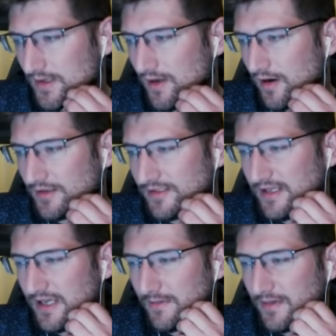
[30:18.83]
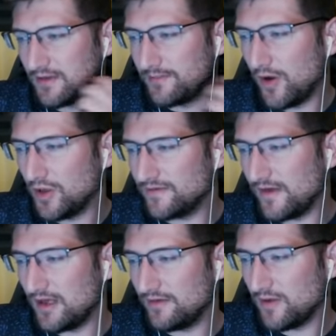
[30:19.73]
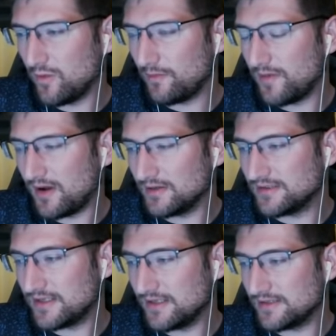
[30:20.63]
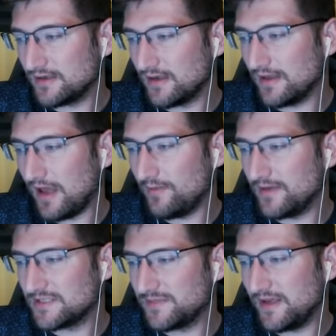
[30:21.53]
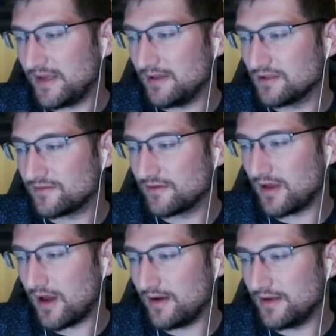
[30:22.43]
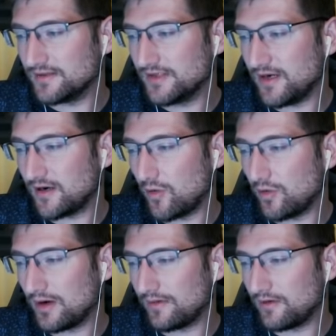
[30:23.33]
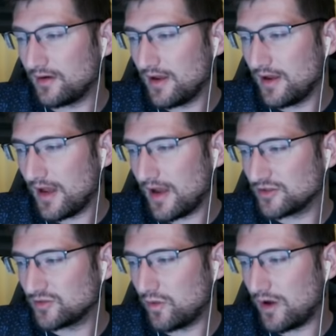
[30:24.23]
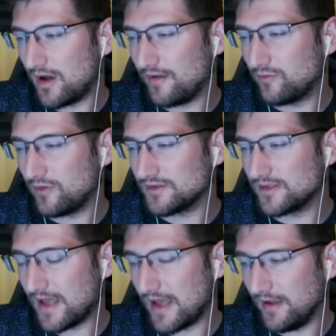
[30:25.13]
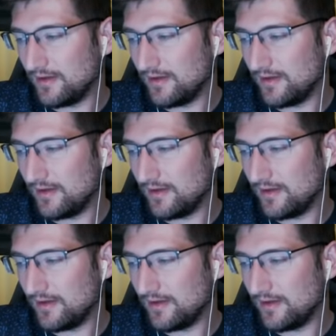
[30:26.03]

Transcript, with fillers: RC Kim. But in the post fight interview where Pon says, Allow me to speak English for the audience here or whatever, how suave was that?